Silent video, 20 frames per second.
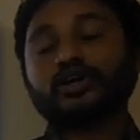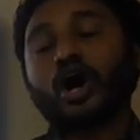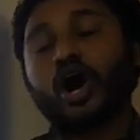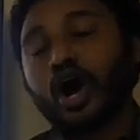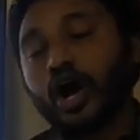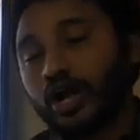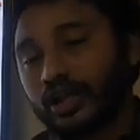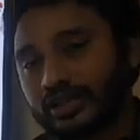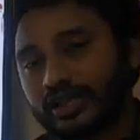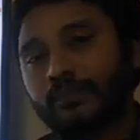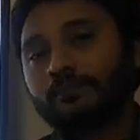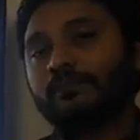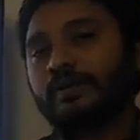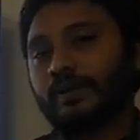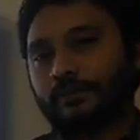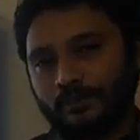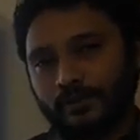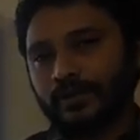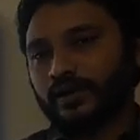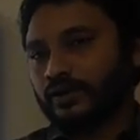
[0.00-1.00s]
all the
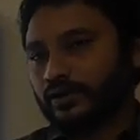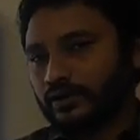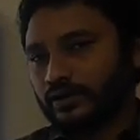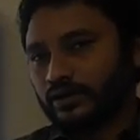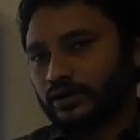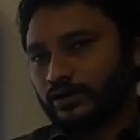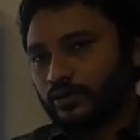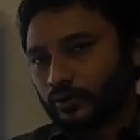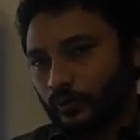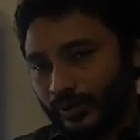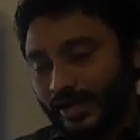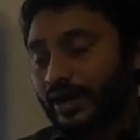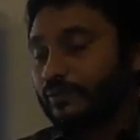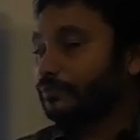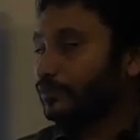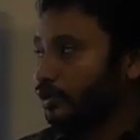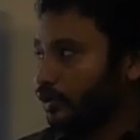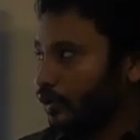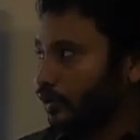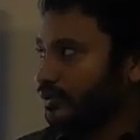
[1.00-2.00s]
people, we have
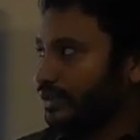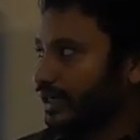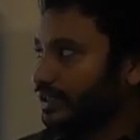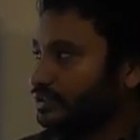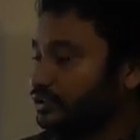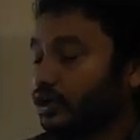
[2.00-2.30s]
to know that.